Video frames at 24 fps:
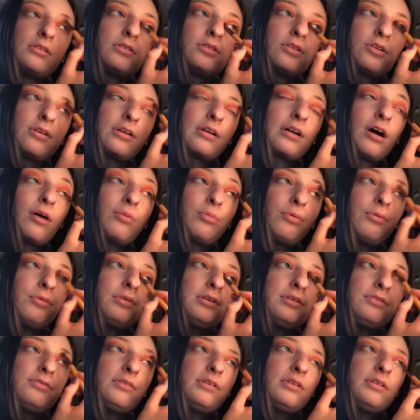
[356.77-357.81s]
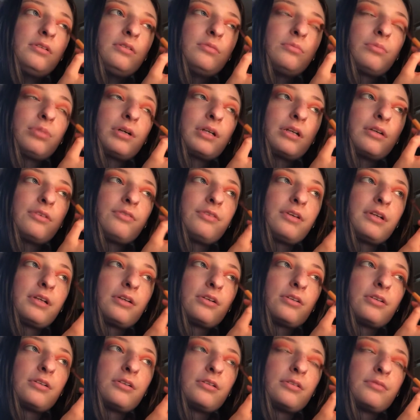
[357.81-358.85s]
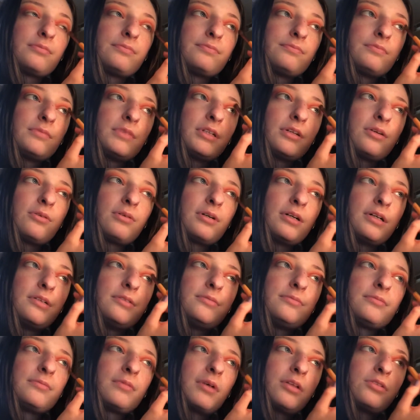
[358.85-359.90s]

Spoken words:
or a couple even, but I figured, you know what,